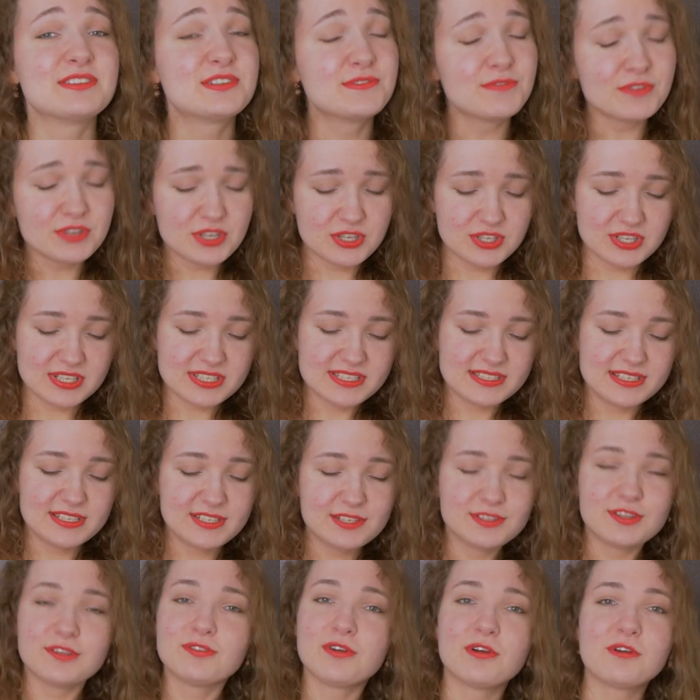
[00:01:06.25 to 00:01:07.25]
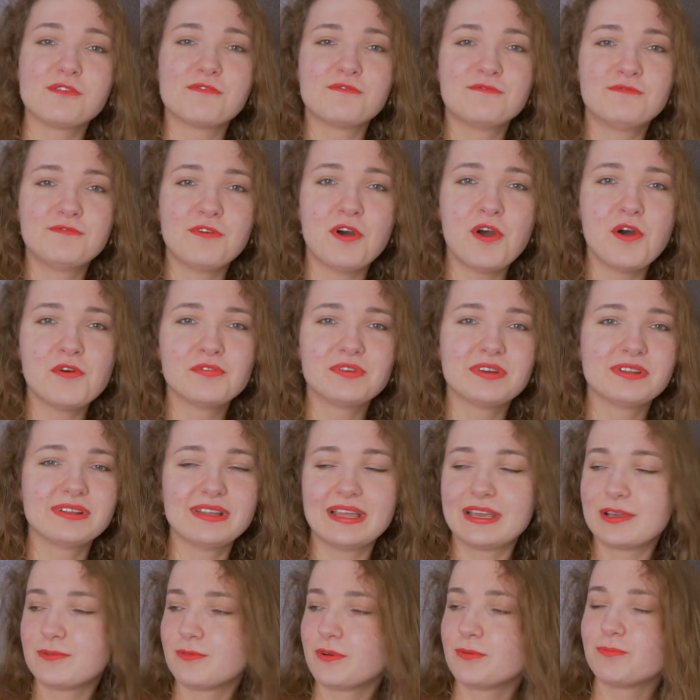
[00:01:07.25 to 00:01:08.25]
She wasn't just sitting in her phone and
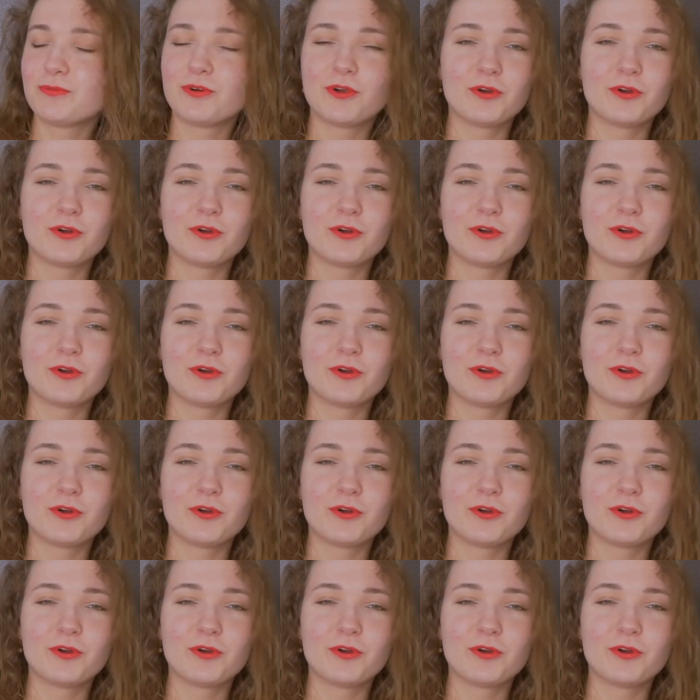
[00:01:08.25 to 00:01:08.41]
like where